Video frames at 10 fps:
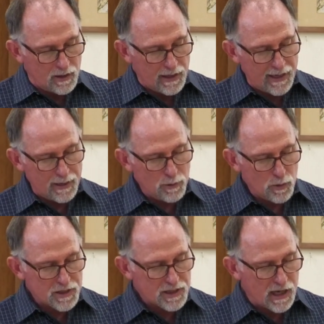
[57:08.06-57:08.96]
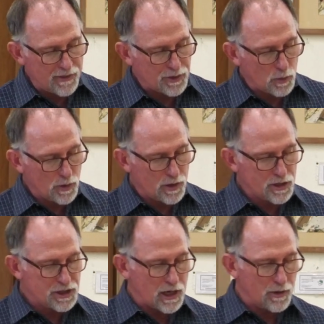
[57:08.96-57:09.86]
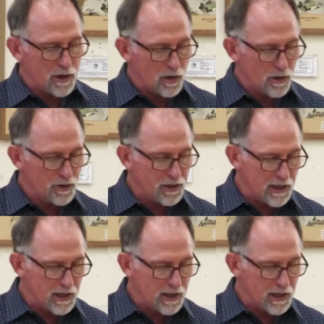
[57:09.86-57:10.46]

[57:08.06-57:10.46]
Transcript: Let him who is taught the word share in all good